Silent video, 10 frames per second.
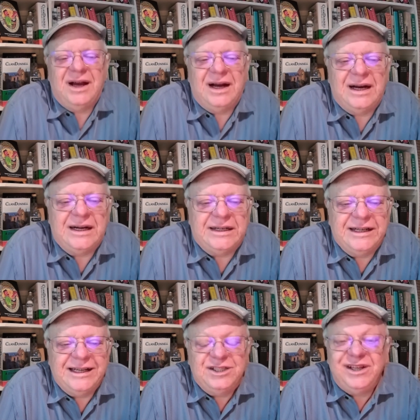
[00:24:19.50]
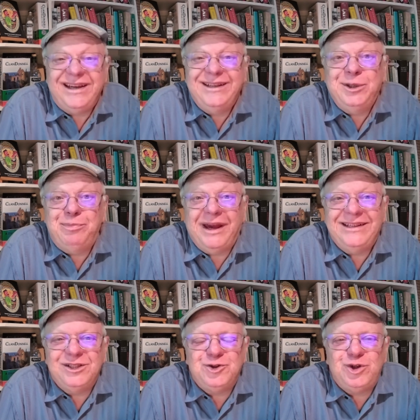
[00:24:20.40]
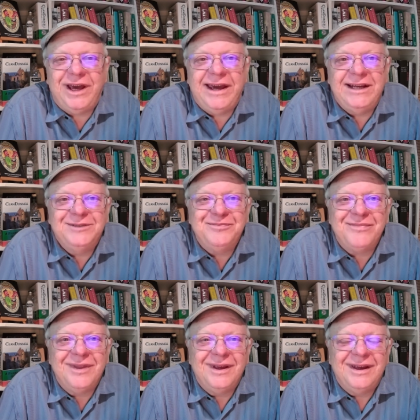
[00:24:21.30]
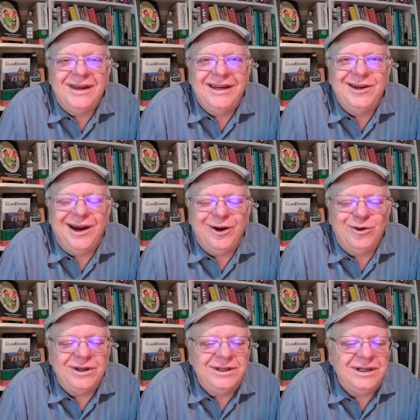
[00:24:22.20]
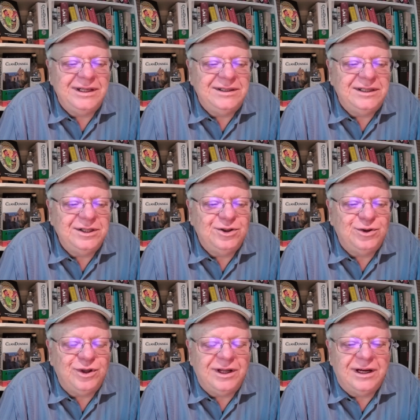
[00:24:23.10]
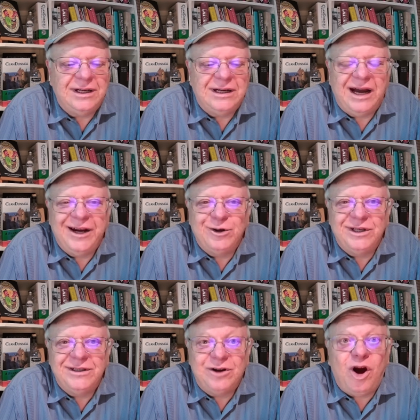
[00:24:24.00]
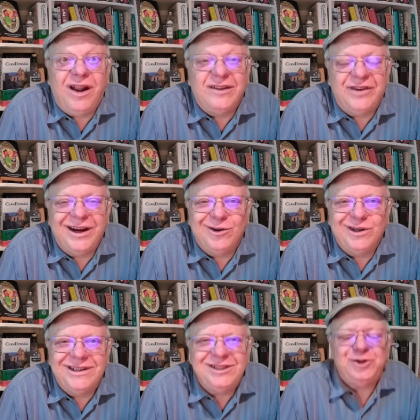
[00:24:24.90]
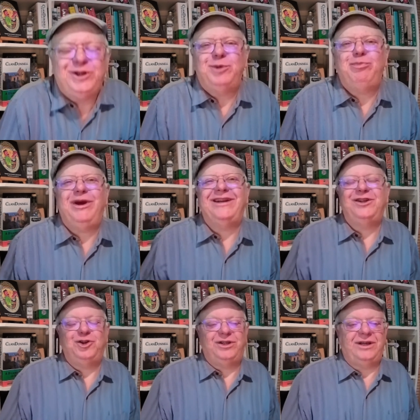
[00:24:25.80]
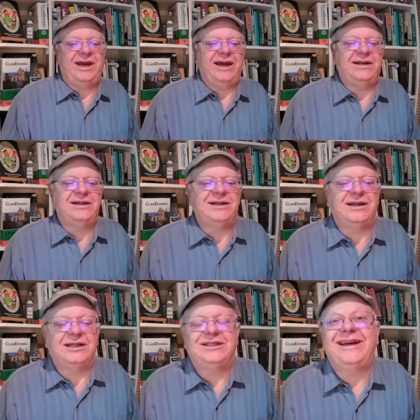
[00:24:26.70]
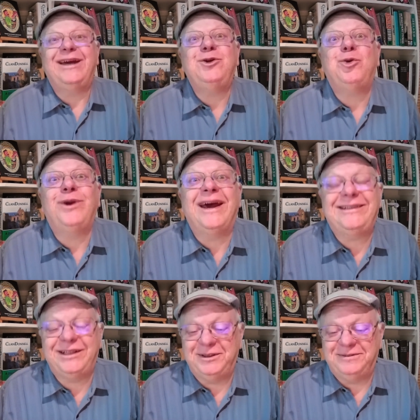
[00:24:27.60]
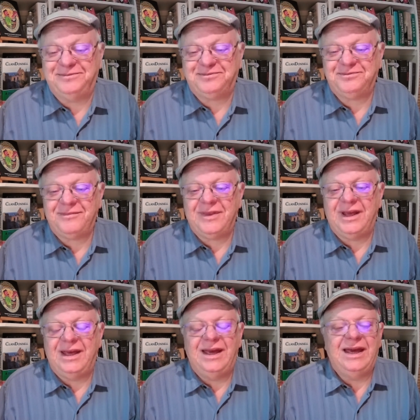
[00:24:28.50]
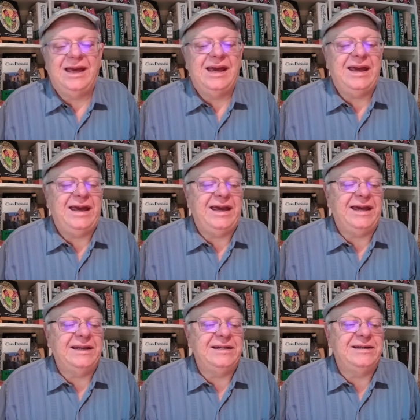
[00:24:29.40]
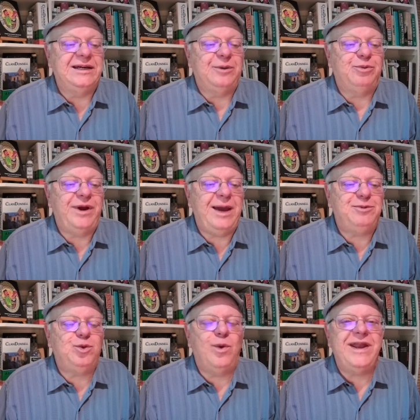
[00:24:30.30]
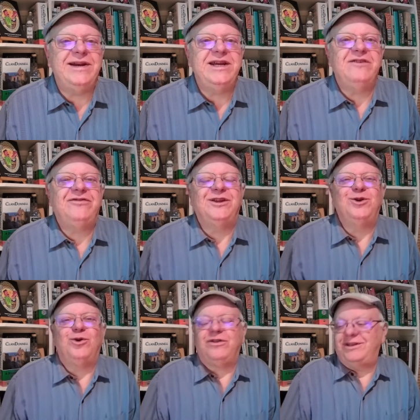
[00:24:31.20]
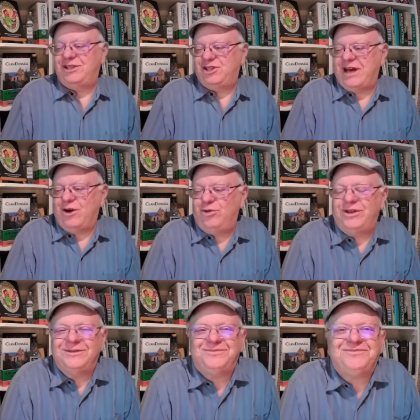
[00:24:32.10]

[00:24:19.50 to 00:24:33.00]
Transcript: as Independence Day in Ireland until all of Ireland is independent and united. And perhaps when and if the North and South